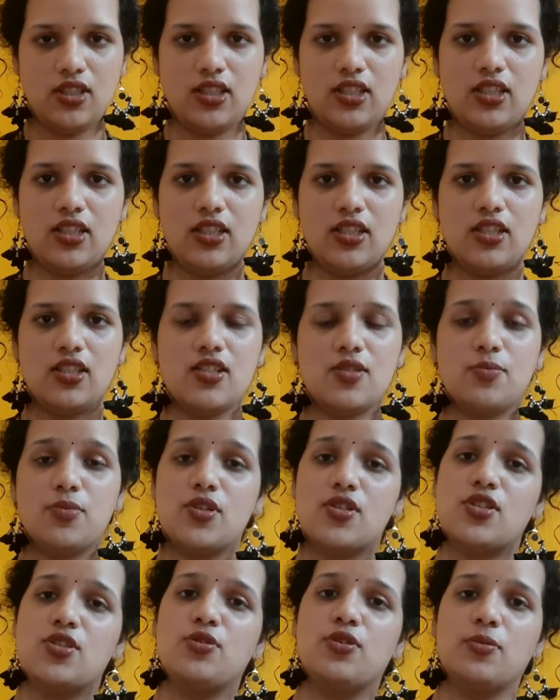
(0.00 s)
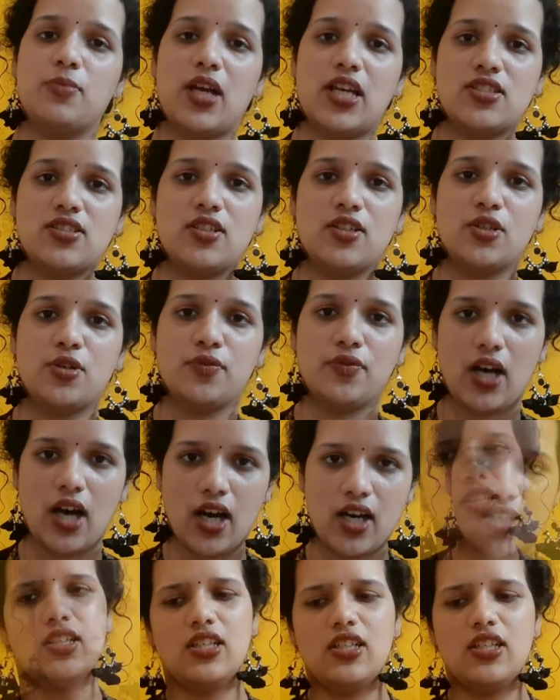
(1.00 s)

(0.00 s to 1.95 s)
He is pursuing Bachelor of Art.